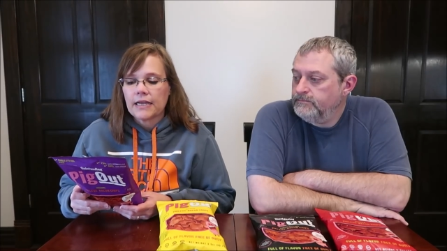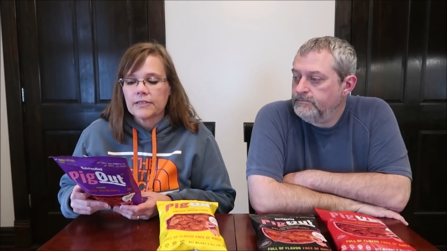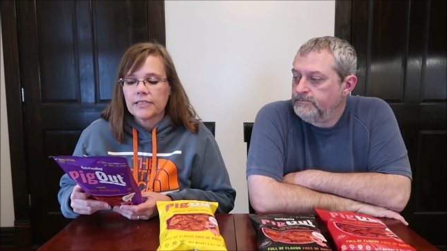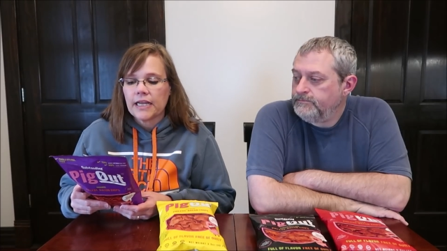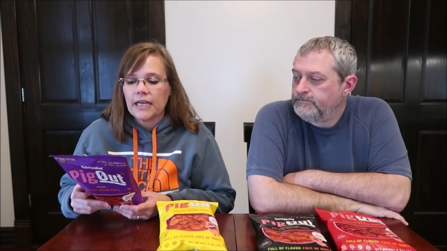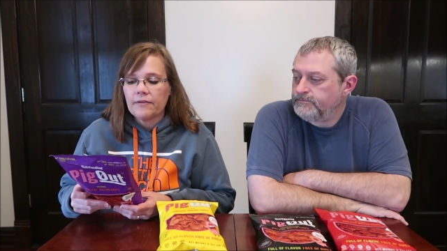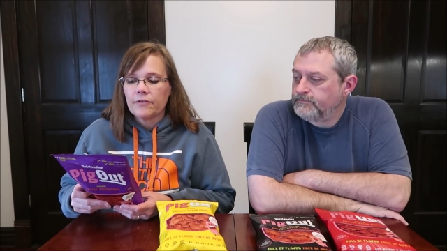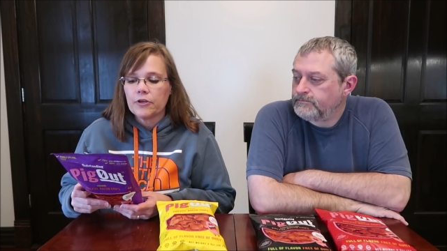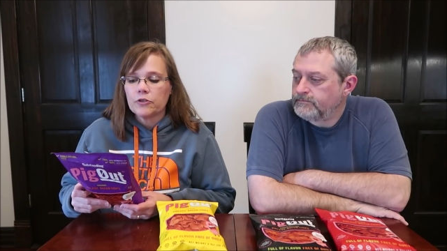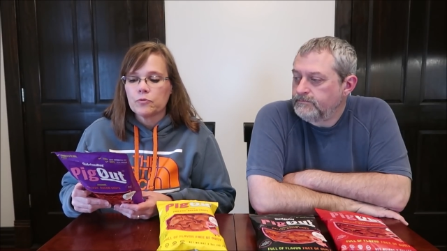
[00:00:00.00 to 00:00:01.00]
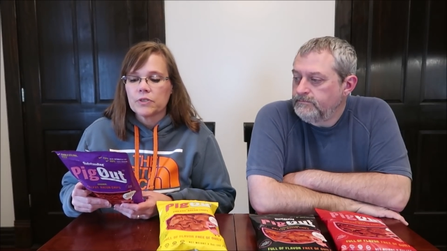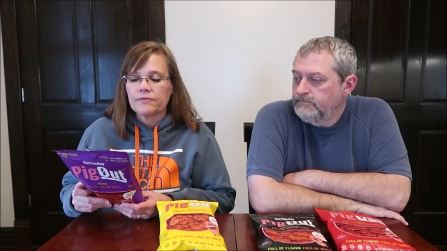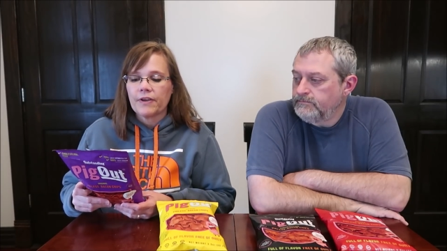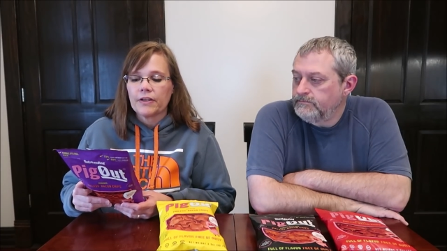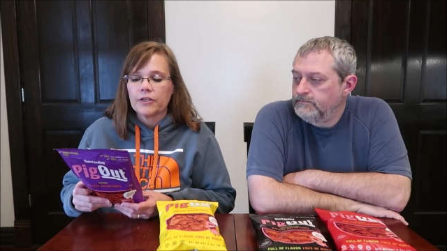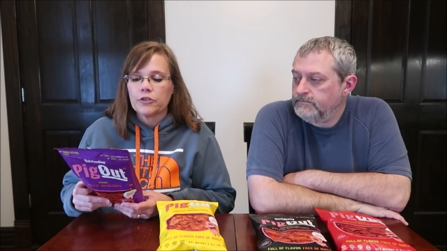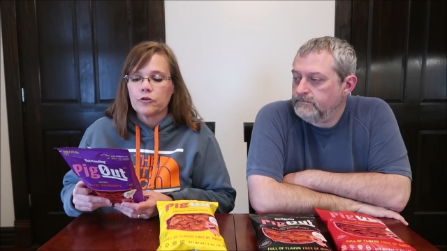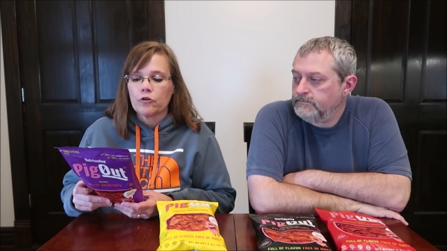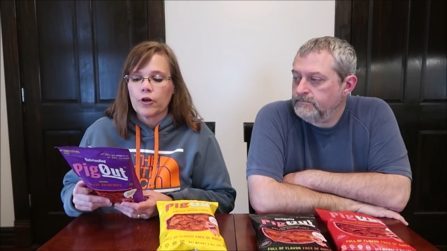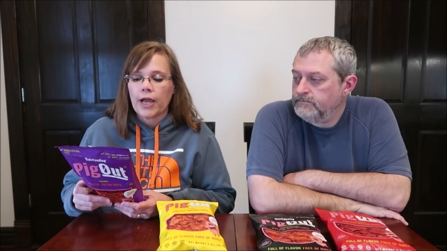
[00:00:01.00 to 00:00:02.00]
Speaker 1: Outstanding Foods was founded
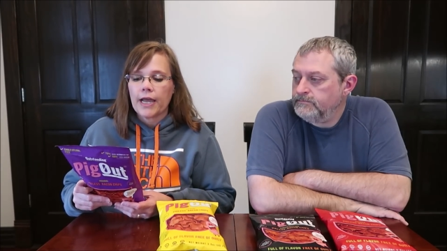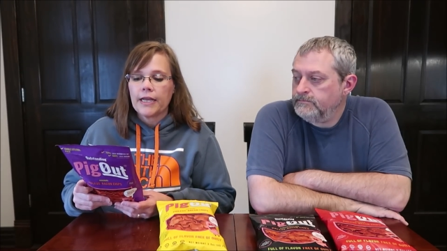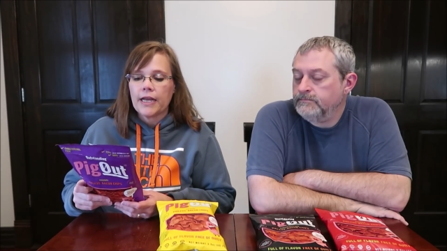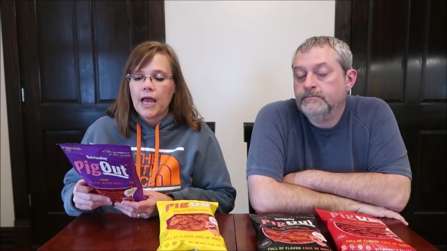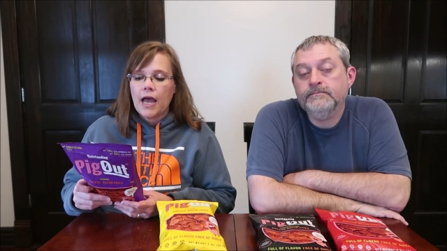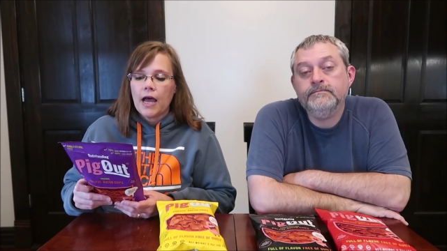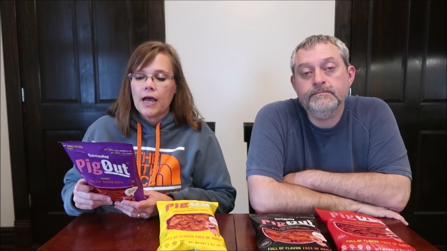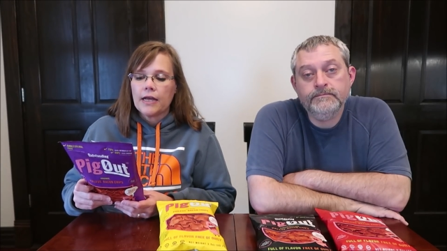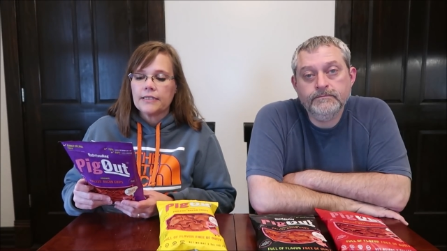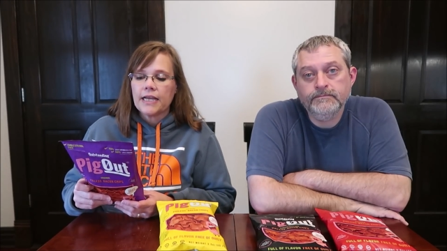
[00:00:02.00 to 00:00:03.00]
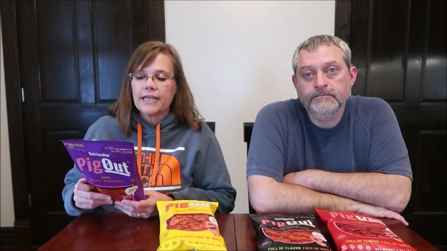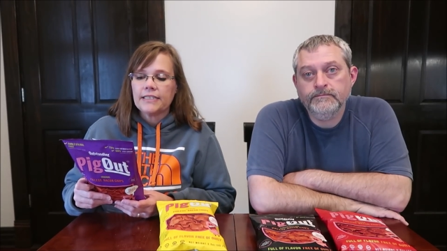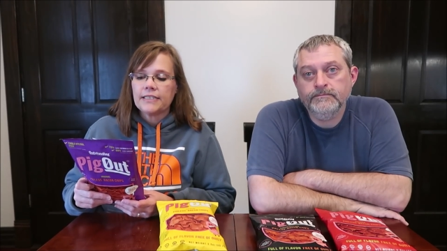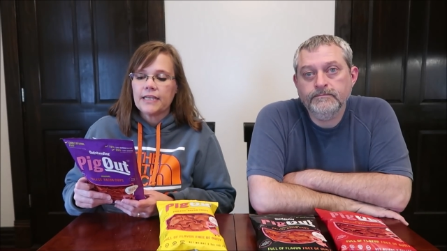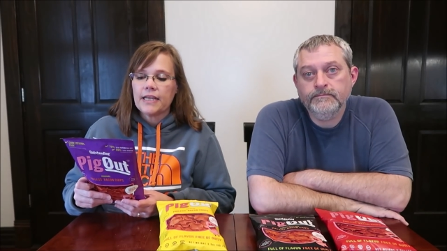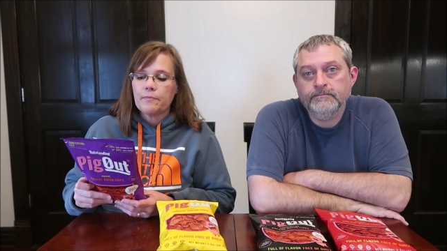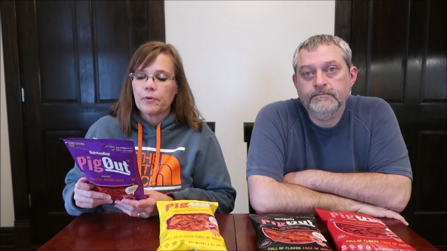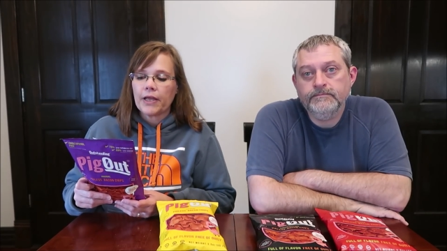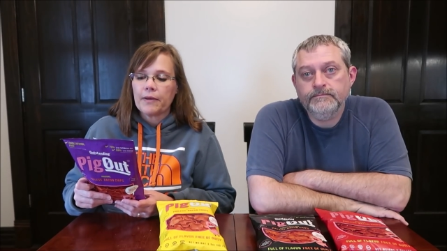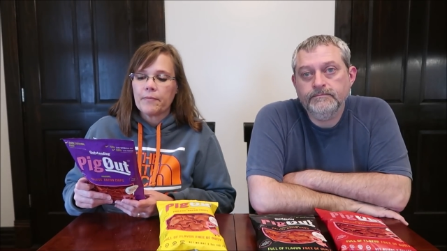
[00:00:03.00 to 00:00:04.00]
to create tasty
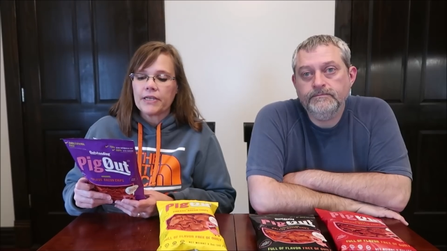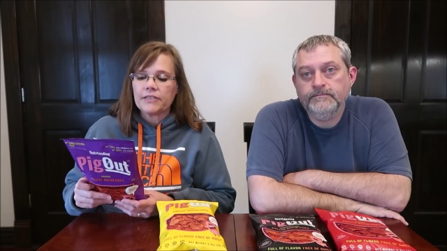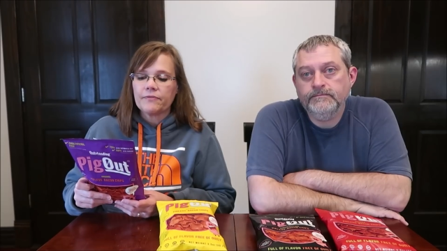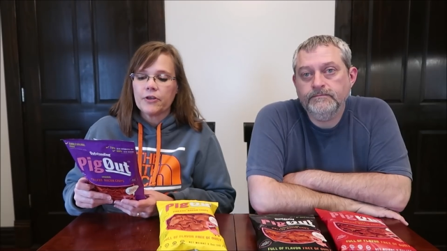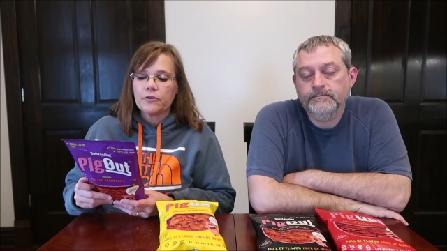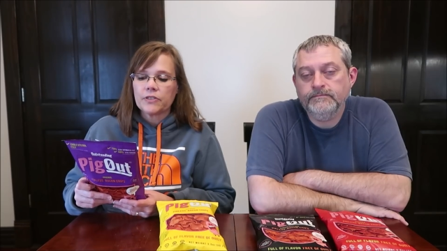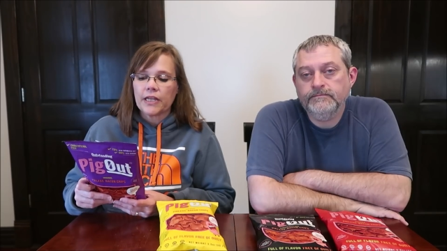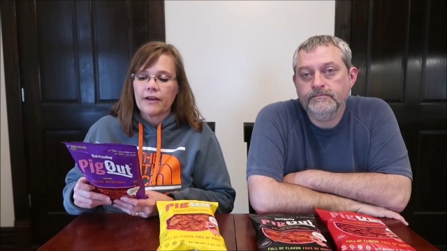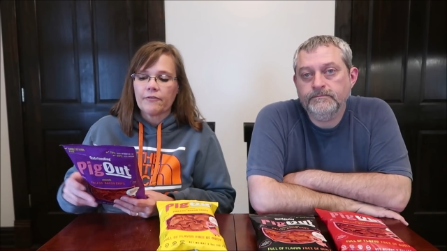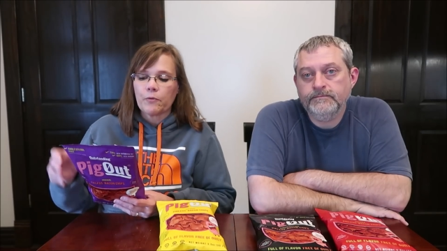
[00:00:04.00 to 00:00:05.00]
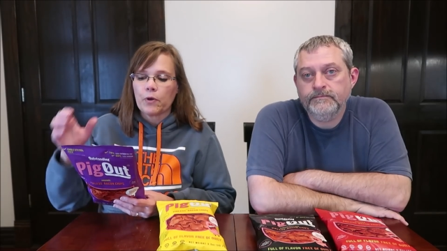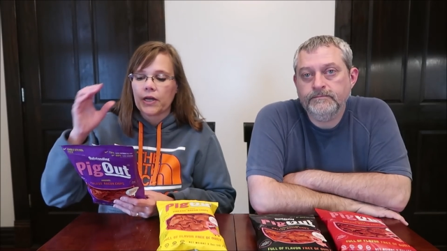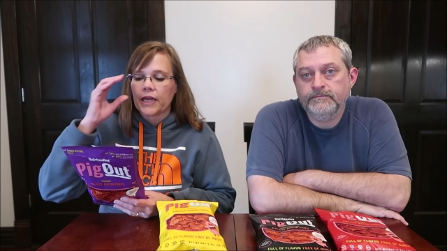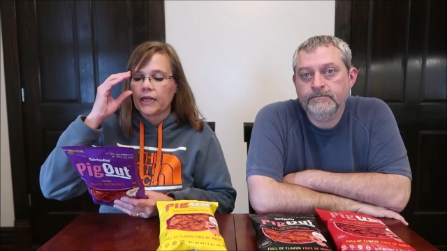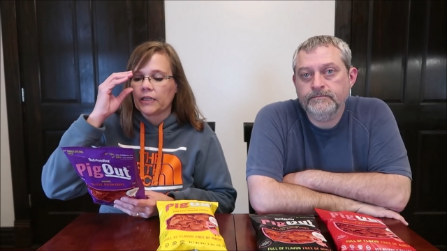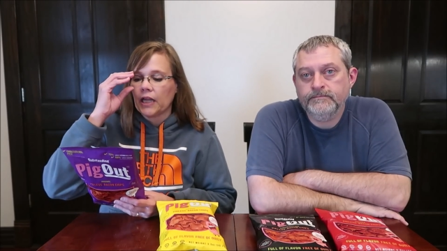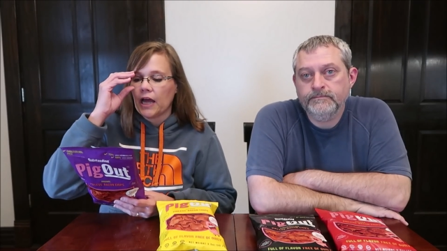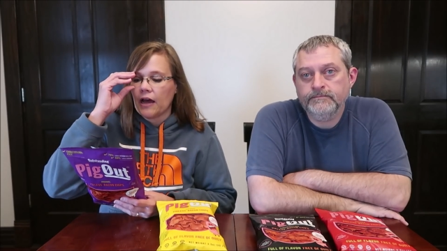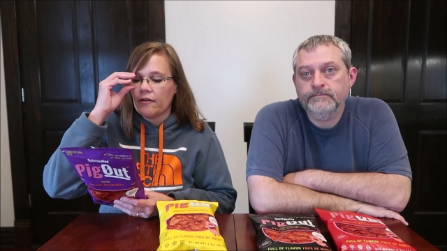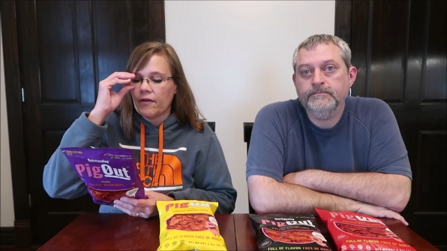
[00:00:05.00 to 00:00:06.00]
plant-based foods that everyone can
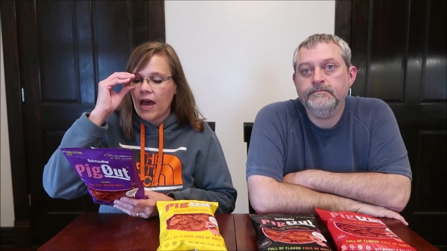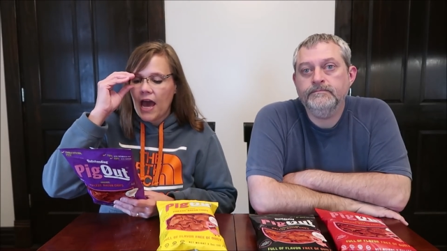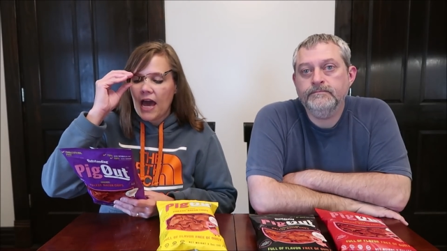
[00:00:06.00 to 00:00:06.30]
love.